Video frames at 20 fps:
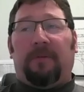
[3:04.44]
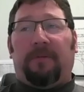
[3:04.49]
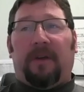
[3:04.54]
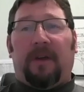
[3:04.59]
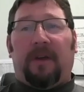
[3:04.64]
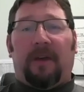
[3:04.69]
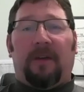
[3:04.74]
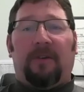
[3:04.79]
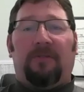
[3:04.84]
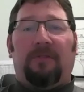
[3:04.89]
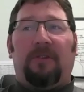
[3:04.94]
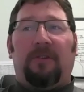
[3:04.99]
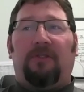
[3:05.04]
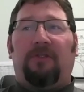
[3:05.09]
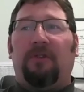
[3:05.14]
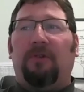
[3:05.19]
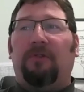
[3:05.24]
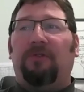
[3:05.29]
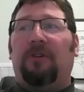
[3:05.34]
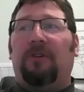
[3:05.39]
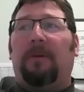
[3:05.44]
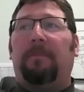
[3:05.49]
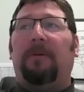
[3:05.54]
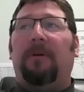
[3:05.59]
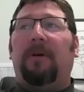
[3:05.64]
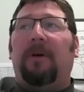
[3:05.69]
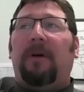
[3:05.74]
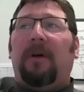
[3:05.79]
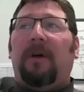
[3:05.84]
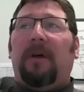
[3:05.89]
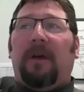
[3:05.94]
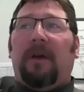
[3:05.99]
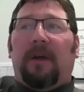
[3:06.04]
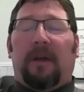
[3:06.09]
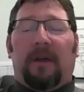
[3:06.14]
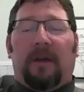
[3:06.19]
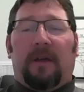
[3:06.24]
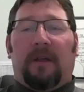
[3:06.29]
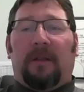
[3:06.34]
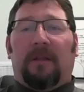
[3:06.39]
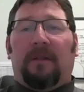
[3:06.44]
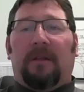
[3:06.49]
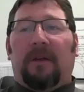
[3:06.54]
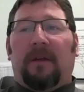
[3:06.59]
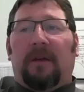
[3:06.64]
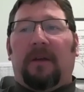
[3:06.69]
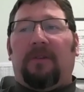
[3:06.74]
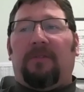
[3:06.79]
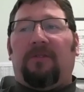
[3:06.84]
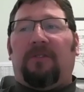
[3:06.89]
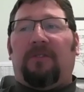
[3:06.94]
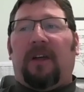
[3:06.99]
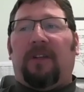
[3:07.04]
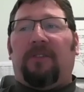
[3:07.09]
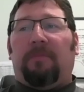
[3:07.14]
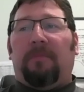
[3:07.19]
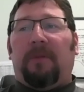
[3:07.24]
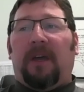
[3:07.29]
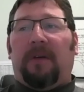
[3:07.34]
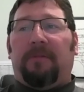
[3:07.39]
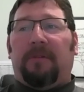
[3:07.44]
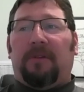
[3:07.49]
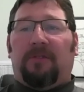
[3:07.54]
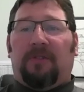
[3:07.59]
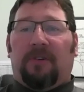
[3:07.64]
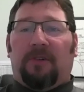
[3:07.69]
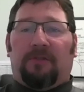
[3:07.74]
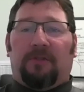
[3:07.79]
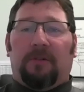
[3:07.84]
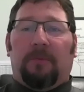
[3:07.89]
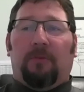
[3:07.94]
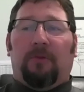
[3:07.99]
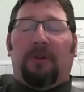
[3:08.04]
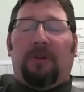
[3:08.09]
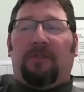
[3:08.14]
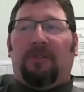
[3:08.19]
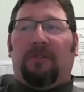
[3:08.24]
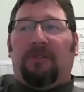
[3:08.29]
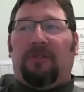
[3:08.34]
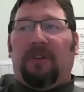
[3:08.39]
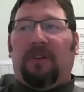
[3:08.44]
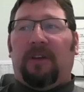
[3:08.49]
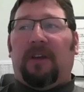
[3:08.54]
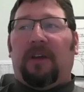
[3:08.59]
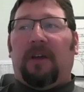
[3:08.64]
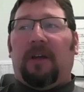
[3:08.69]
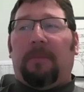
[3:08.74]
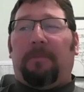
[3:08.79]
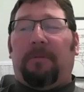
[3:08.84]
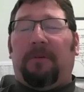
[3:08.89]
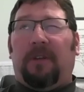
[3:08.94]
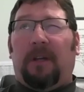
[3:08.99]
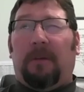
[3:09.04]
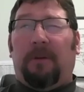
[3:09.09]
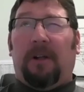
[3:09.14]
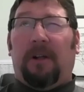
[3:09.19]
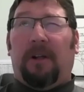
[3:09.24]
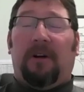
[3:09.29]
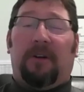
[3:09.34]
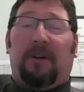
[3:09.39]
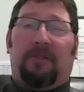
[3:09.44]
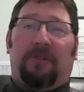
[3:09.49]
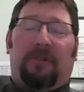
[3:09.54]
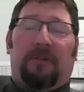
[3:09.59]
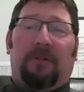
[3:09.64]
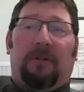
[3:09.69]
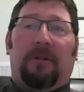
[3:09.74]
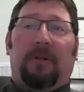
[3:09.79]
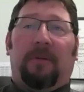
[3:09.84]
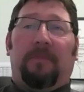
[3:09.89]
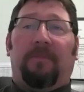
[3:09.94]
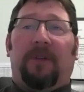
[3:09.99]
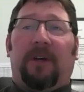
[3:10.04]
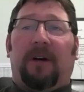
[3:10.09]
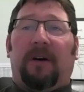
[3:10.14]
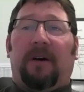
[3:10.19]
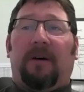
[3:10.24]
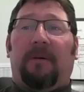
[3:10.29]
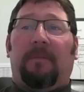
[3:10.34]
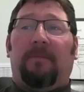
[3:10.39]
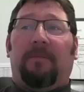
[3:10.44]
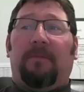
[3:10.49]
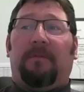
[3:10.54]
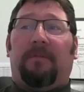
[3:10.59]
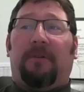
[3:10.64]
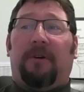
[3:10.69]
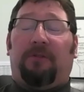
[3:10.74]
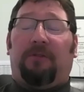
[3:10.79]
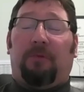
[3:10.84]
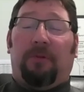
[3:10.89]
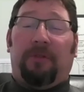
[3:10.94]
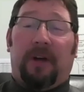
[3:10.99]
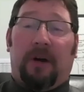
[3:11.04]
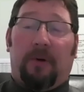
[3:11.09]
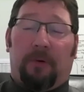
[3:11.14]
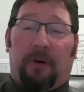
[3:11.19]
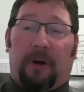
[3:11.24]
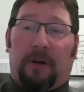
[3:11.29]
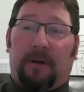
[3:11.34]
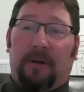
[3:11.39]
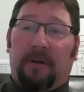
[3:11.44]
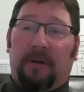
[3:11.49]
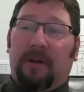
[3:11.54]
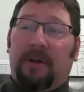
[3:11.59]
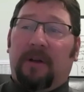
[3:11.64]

case that shows up in the state's MAVEN system, which is the epidemiological uh, virtual network,